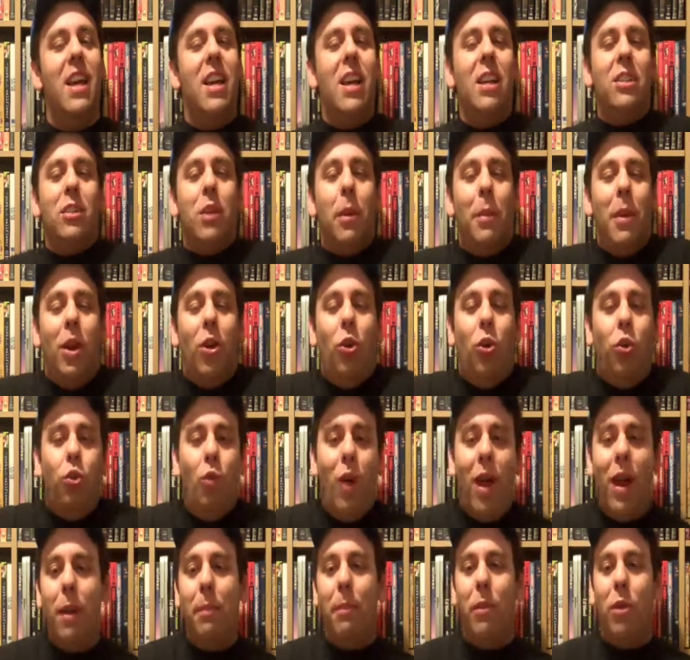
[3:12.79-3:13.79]
some
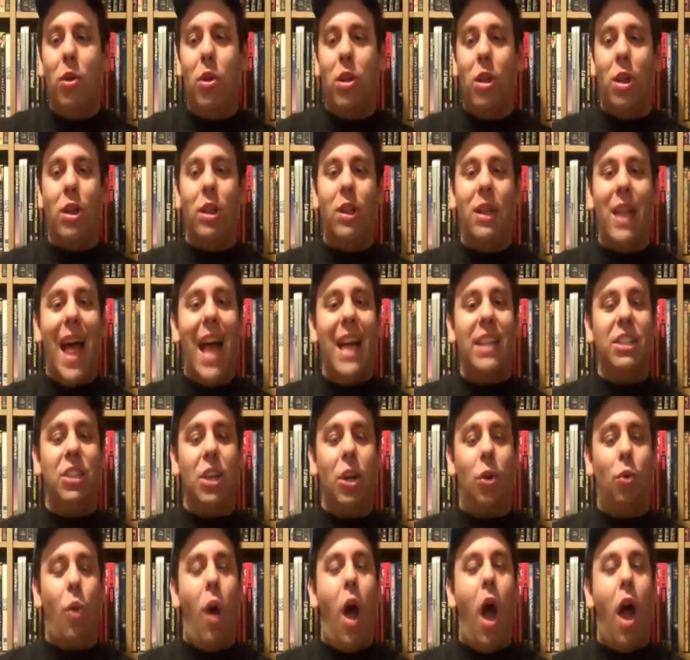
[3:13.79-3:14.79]
incredible
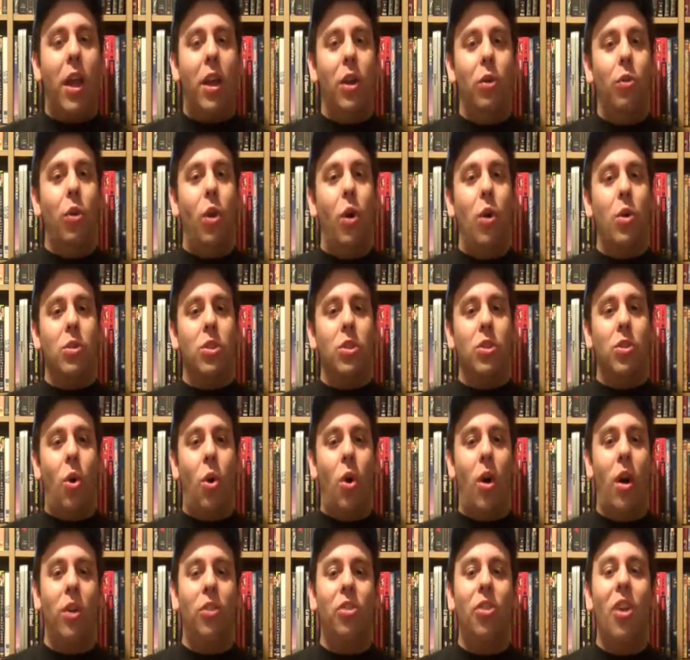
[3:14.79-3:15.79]
classic rock and roll
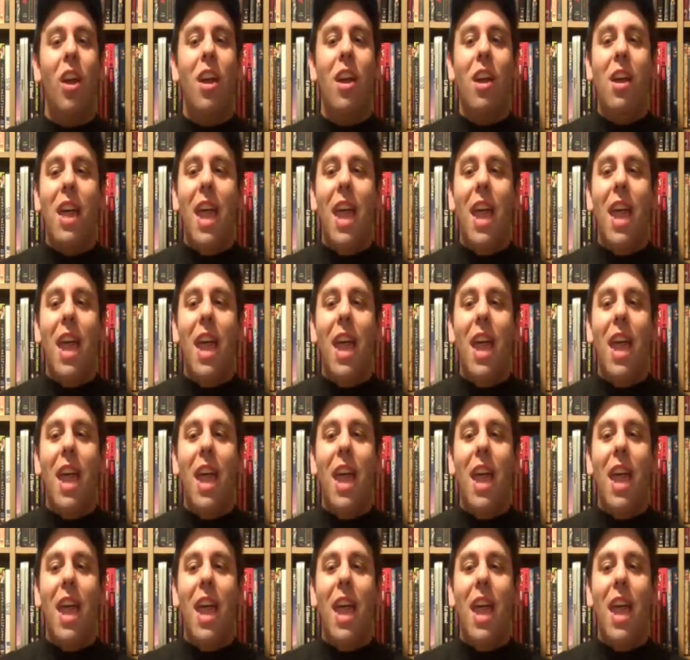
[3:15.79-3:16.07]
songs,